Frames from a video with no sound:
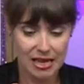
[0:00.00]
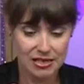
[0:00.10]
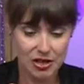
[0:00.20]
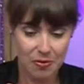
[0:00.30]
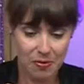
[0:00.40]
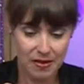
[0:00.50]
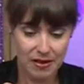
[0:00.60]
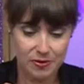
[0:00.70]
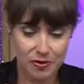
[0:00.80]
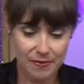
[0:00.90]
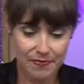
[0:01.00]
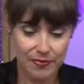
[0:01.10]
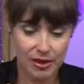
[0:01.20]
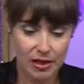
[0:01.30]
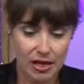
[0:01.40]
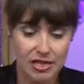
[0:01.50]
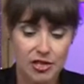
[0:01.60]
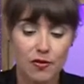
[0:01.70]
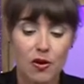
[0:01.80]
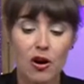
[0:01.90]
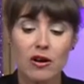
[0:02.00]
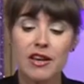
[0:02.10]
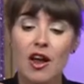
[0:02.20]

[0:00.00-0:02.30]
Let's open this one up. So we've got a